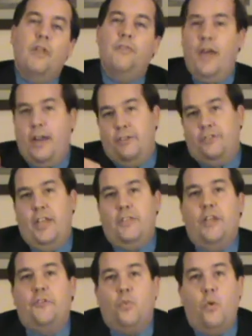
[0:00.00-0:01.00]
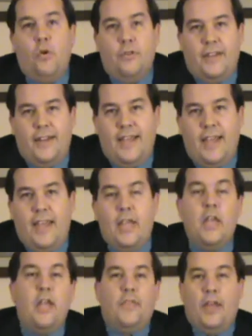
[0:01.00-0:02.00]
that is in this world
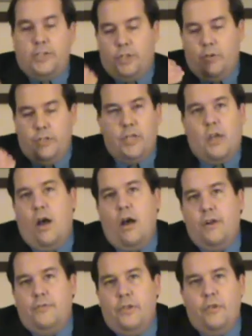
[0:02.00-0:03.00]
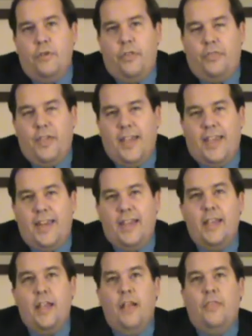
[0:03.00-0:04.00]
today. That shows the convoluted thinking
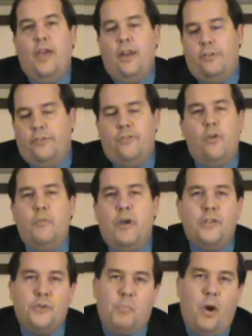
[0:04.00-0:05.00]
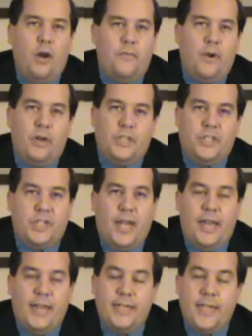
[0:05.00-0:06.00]
that is so much a part of our
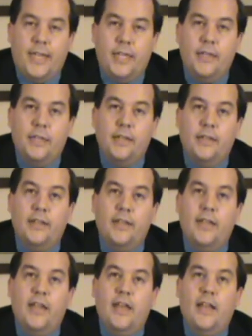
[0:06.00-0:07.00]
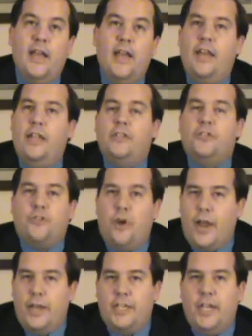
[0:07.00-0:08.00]
society. And it's
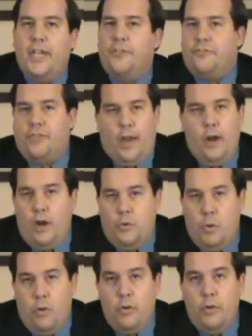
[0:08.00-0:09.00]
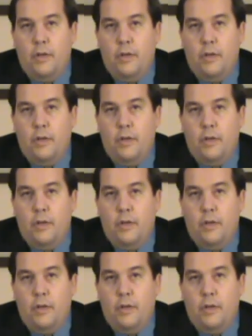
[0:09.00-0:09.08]
tragic, it's terrible